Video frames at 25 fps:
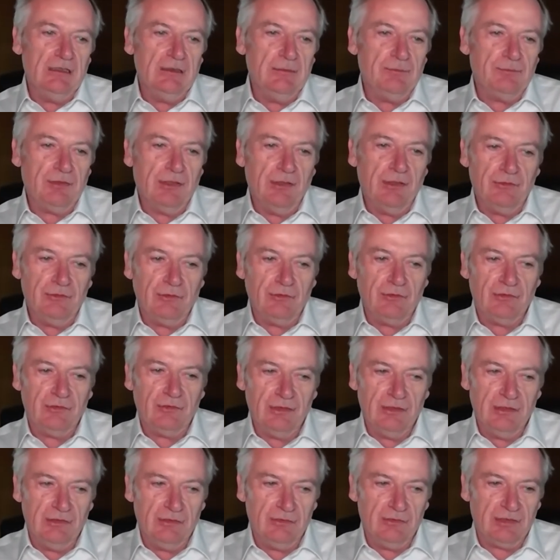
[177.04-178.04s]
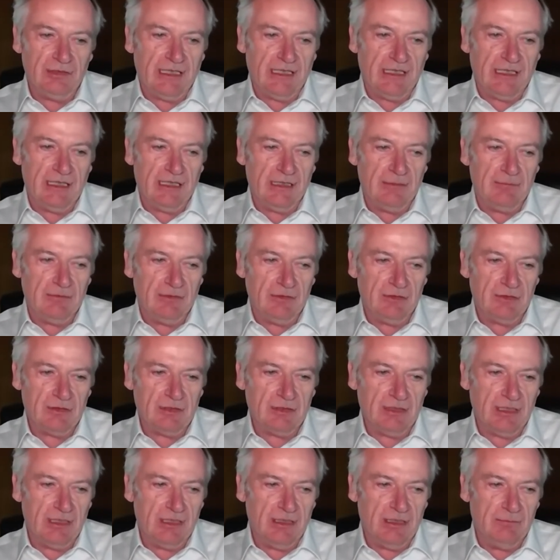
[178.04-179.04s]
processes and
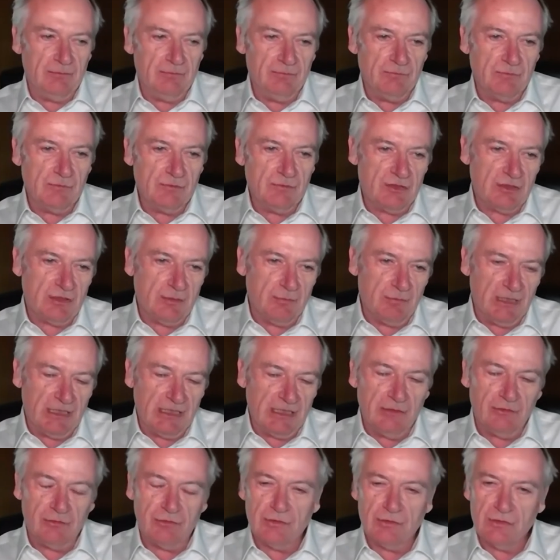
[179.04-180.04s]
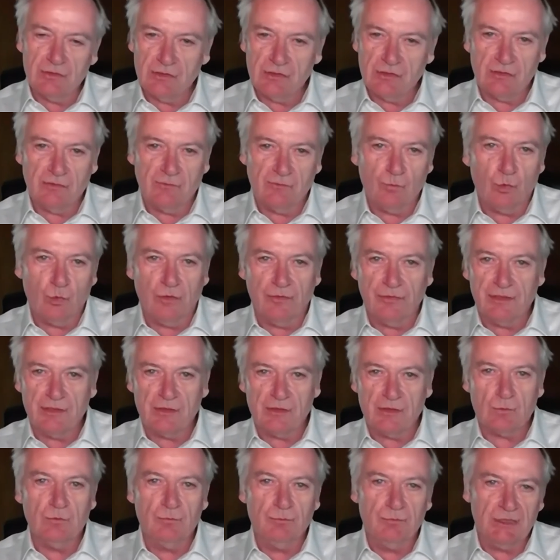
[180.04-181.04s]
simulations of what
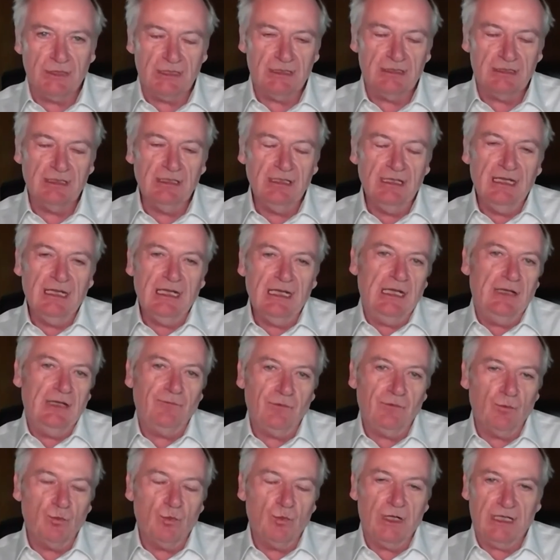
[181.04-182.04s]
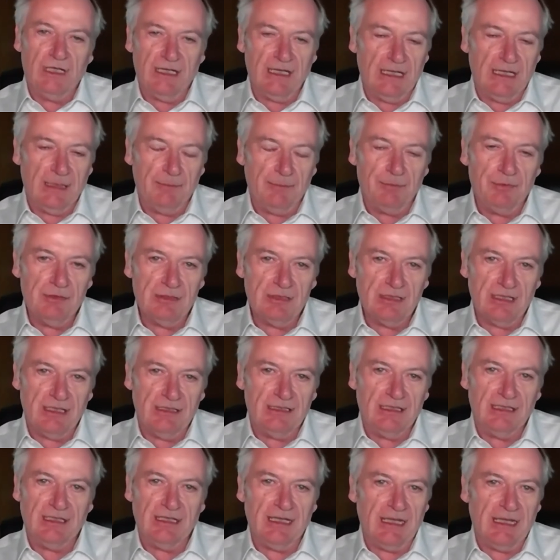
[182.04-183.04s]
this would mean if and when it happened, and
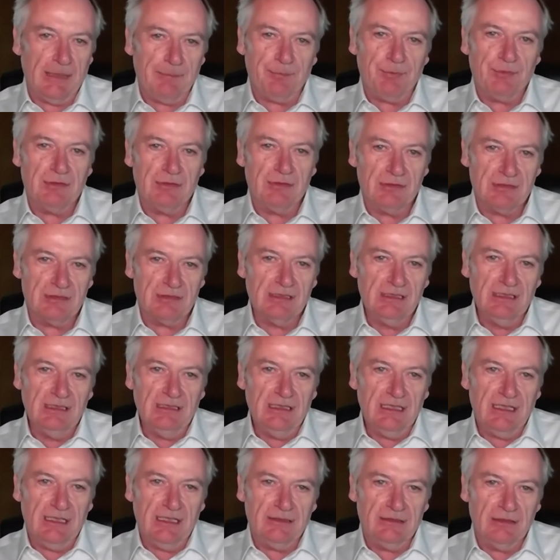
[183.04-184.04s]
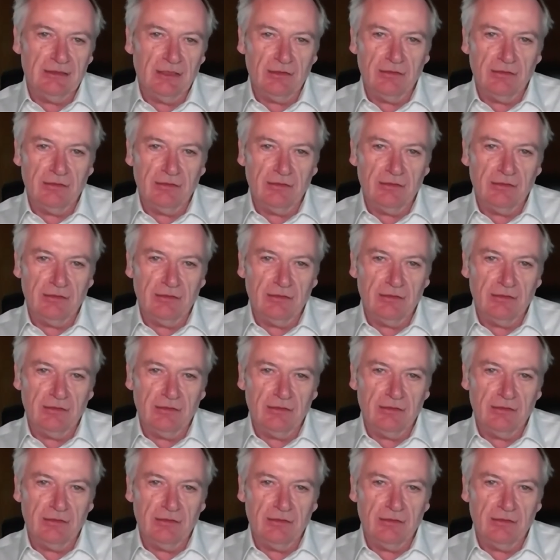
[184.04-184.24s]
then it happened, and none